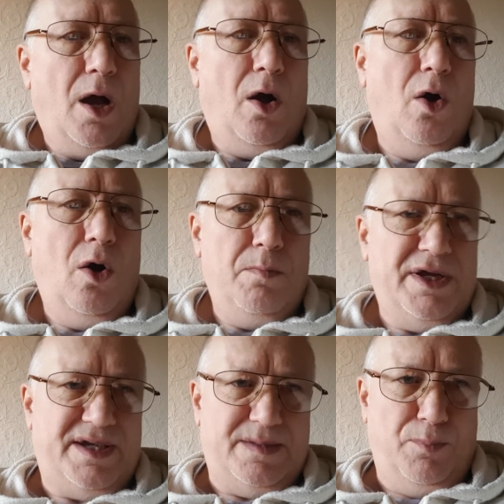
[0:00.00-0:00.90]
Oh,
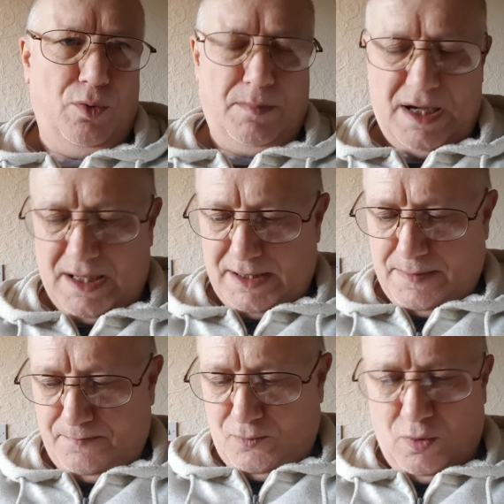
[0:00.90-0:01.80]
Mrs. Bookmark,
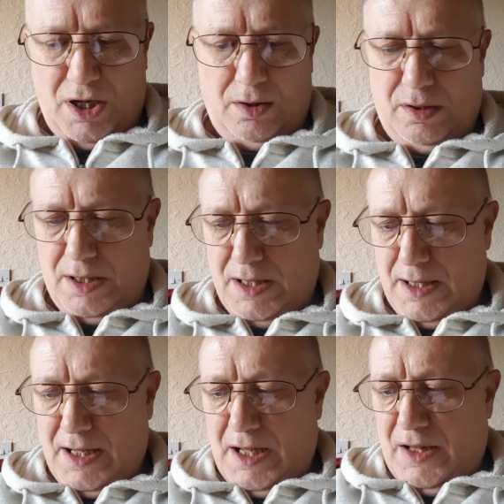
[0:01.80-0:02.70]
well,
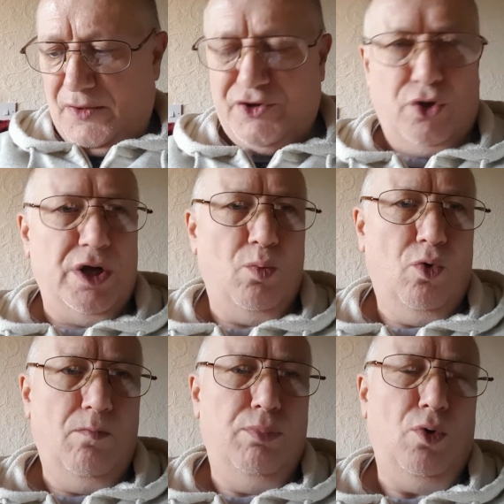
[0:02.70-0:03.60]
there's only
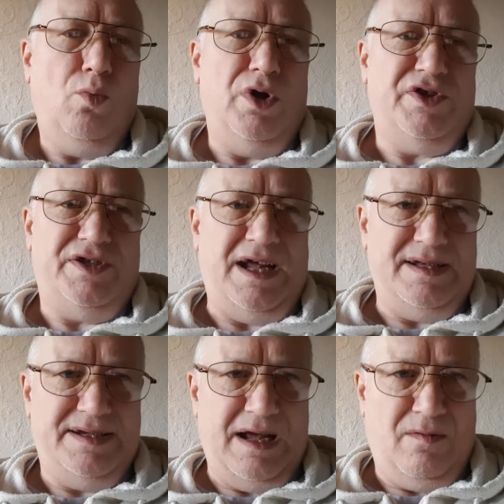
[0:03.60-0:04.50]
one book what
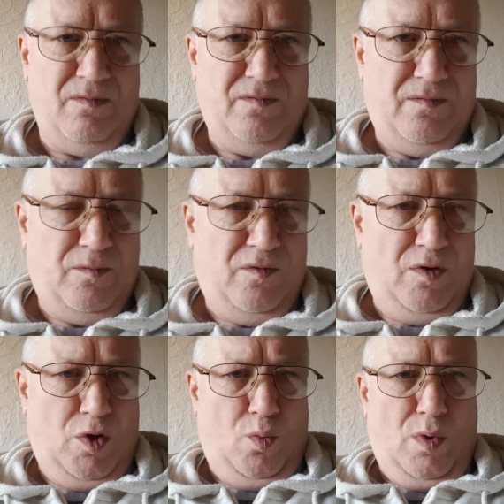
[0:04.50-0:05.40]
stands out
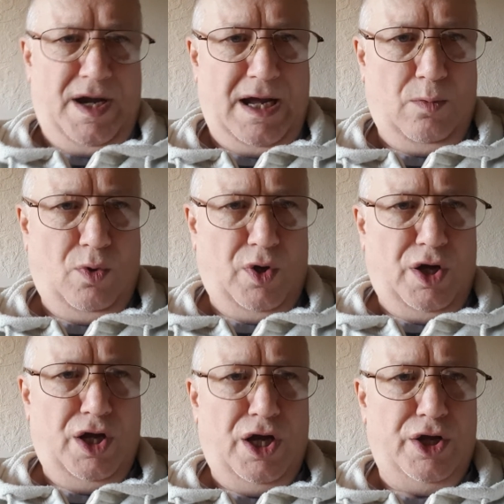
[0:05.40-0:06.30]
when I
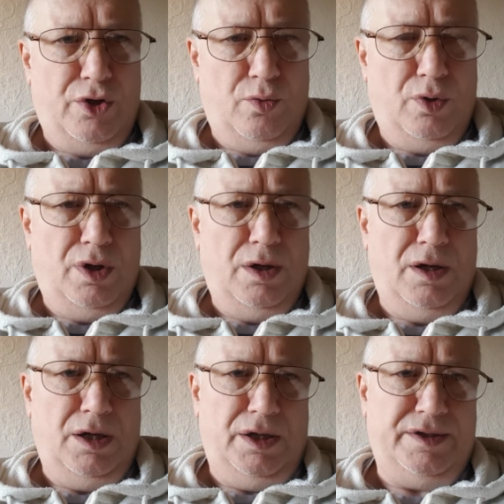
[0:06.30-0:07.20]
were a young
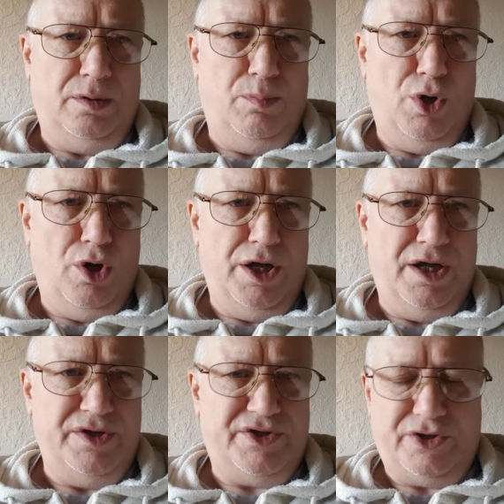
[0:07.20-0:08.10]
little boy
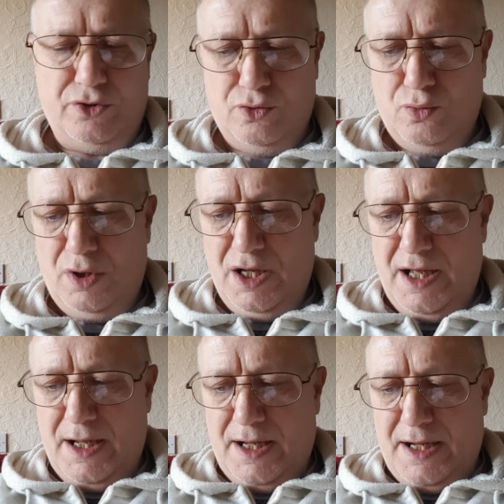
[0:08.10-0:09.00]
at school
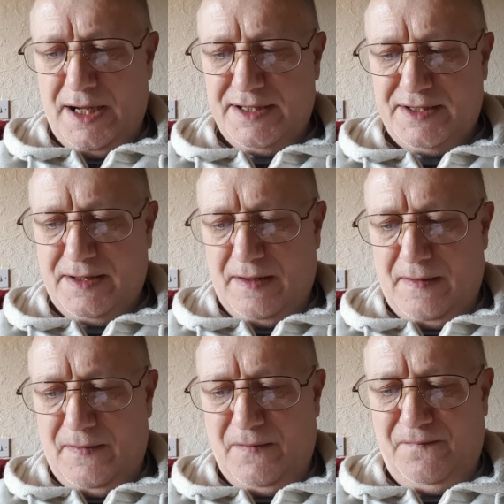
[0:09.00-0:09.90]
is
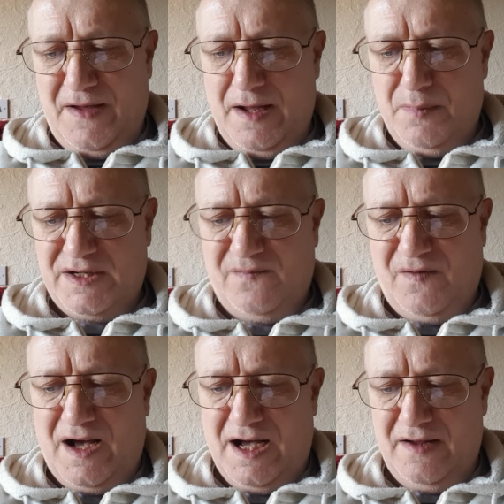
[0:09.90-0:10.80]
The Famous
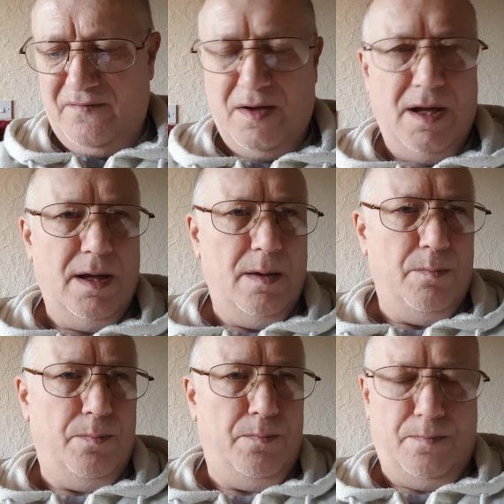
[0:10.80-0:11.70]
Five
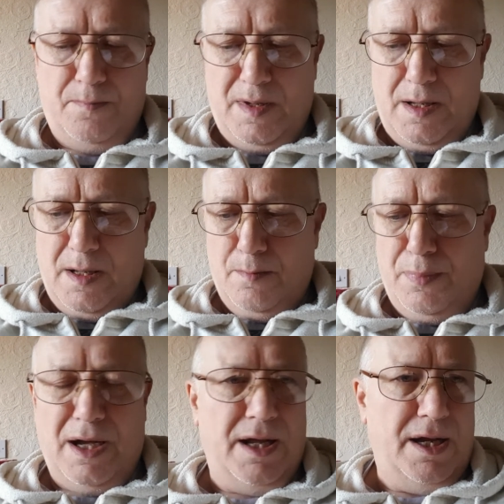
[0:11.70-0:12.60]

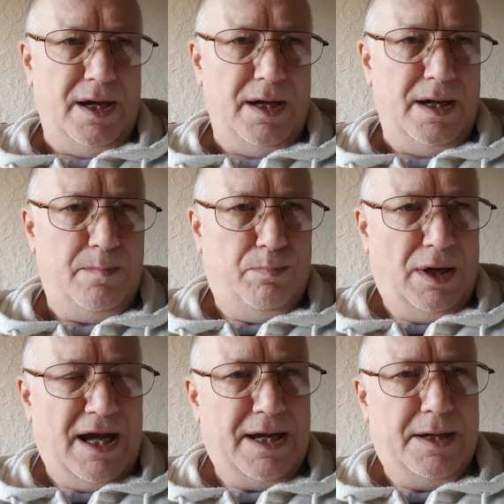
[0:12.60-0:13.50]
by Enid
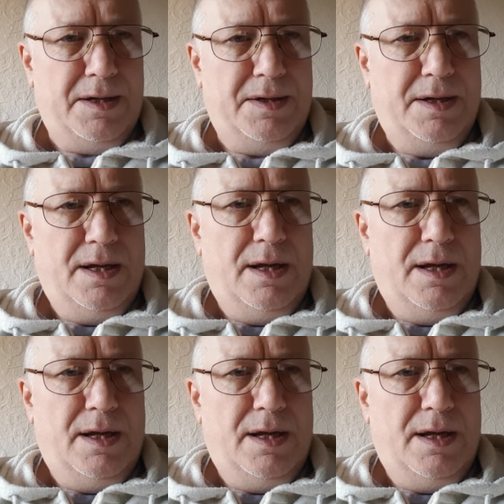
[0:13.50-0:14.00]
Blyton.